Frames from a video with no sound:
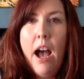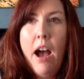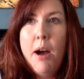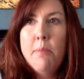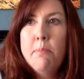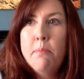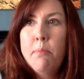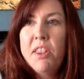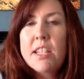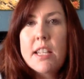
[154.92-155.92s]

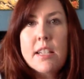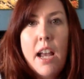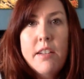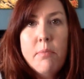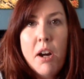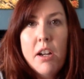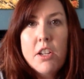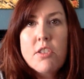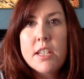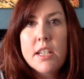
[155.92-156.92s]
But this is kind of part of
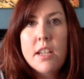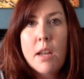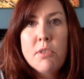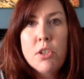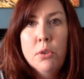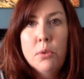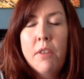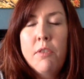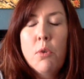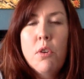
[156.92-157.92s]
your seat time too.
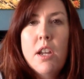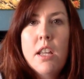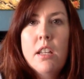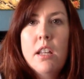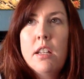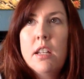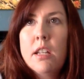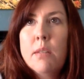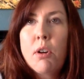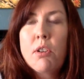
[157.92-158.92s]
If you were in an
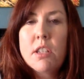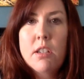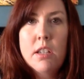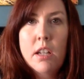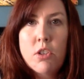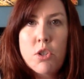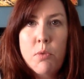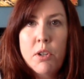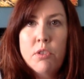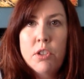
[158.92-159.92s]
in-person English
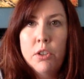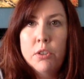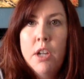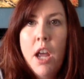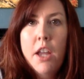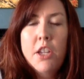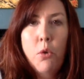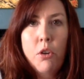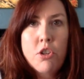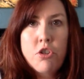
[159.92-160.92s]
102,
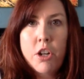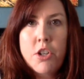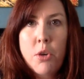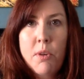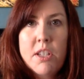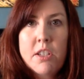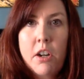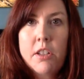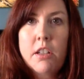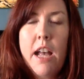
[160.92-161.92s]
your instructor would
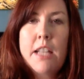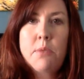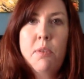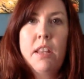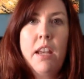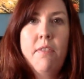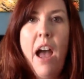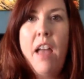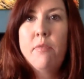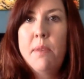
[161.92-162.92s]
start the class with like
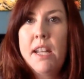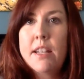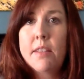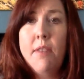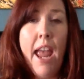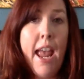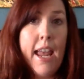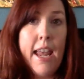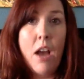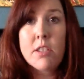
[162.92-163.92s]
5 minutes of,
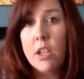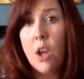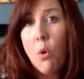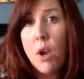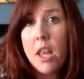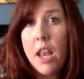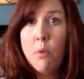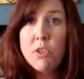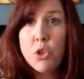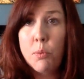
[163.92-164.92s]
hey, how's it going?
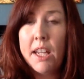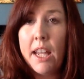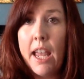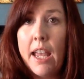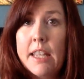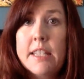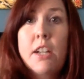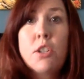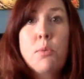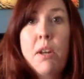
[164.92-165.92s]
How was your weekend?
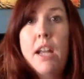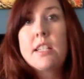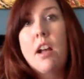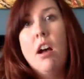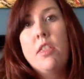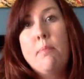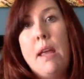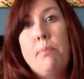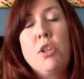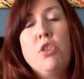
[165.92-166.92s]
Here's what I saw on the
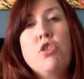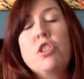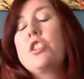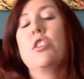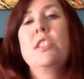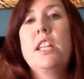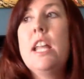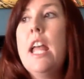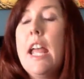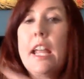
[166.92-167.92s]
paper you just turned
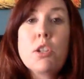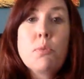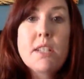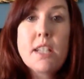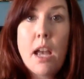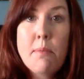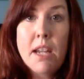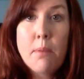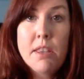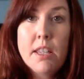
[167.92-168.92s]
in. Here's what's
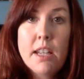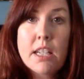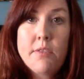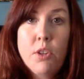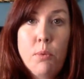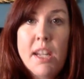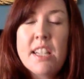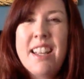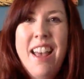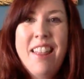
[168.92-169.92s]
coming up in the next few
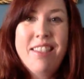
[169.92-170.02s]
weeks.